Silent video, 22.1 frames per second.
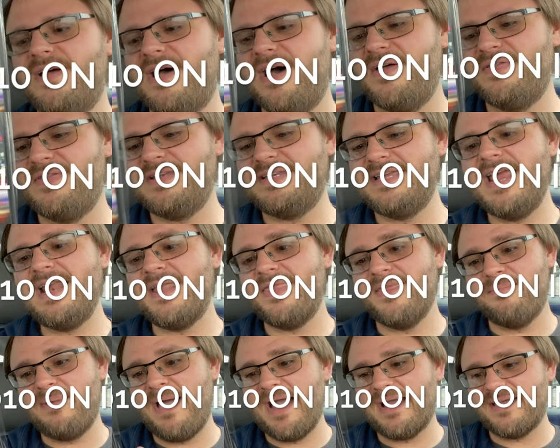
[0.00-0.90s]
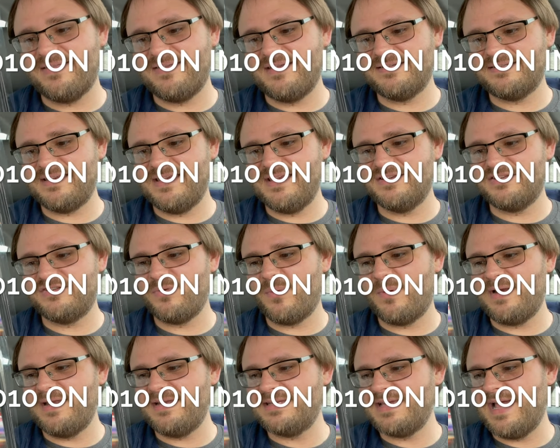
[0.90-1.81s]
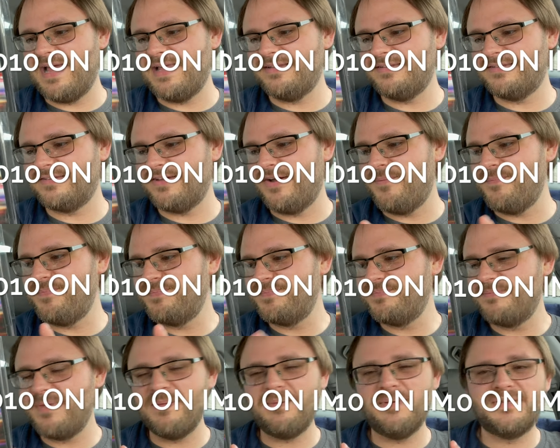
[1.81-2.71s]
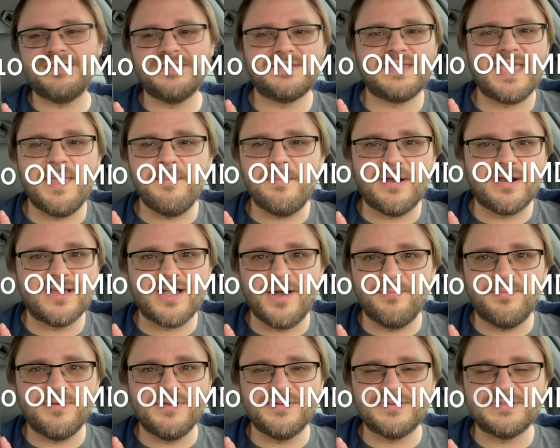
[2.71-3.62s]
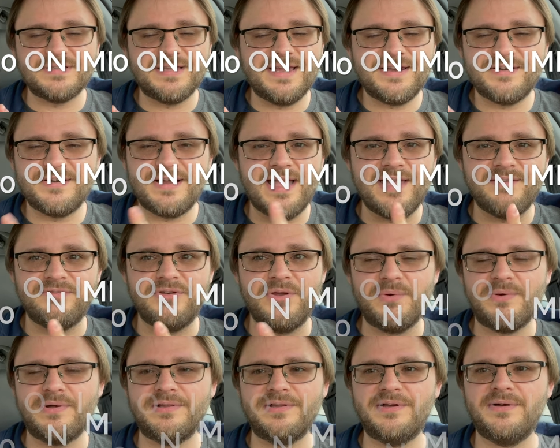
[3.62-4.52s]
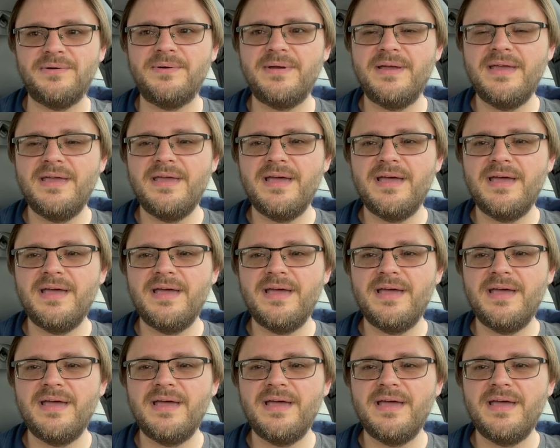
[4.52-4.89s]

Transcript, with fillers: Uh, the day date on the back of this is 2010, so maybe it just came out a couple years later. I have no clue.